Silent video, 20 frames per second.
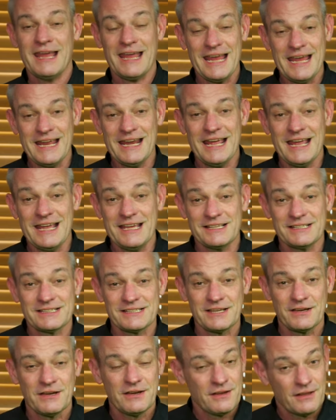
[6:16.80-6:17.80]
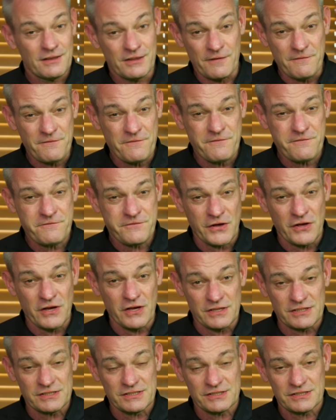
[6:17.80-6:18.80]
It is the
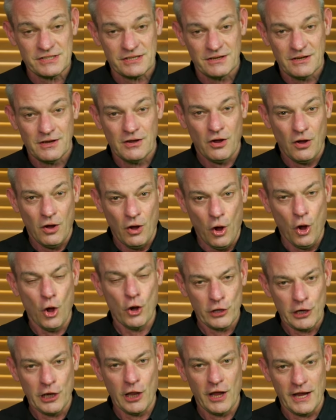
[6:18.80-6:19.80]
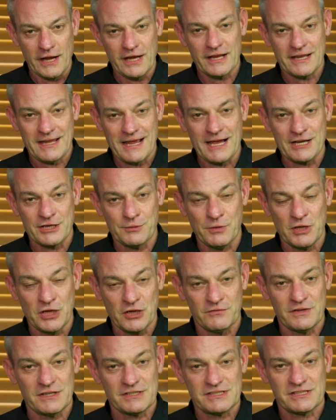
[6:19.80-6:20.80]
first online academy
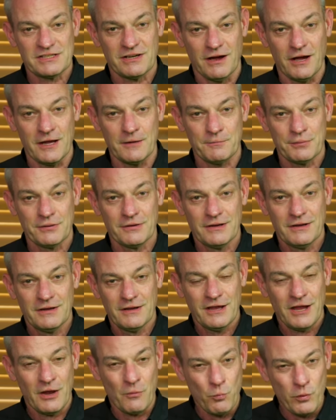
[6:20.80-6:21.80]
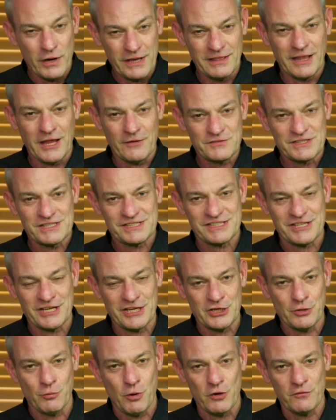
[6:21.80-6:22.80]
of its type, and we'd love to see
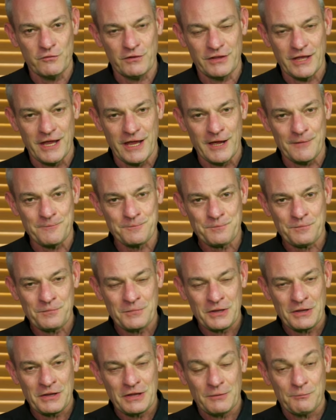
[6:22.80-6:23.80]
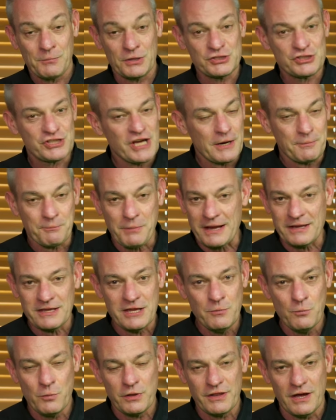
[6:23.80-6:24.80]
you over there. But check back
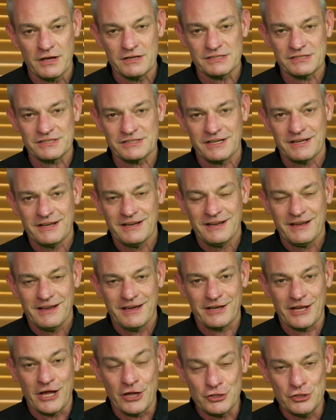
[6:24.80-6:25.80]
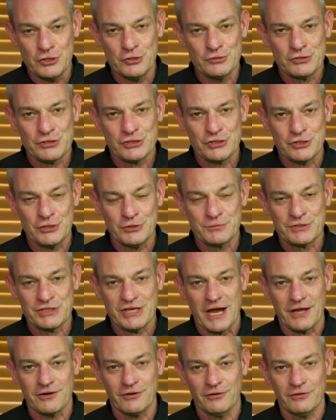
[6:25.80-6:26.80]
in with us at our YouTube
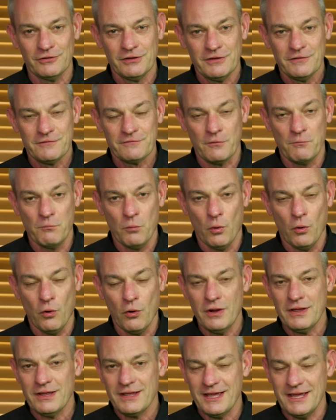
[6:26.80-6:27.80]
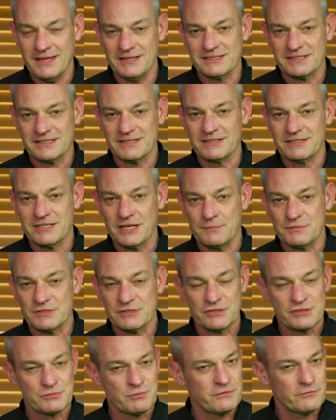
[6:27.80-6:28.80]
channel for more hints and tips,
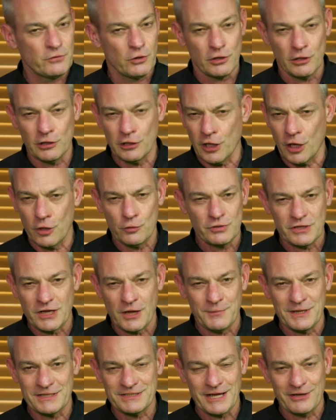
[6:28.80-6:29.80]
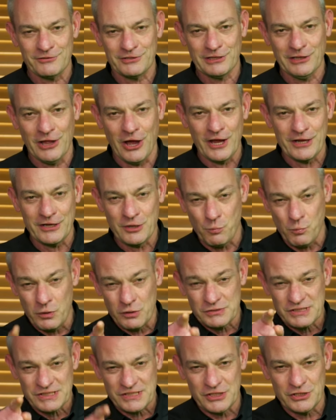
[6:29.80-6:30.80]
because we've got a load coming down the line, and we'll
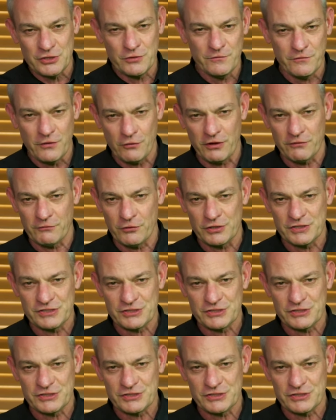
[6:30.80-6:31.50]
see you very, very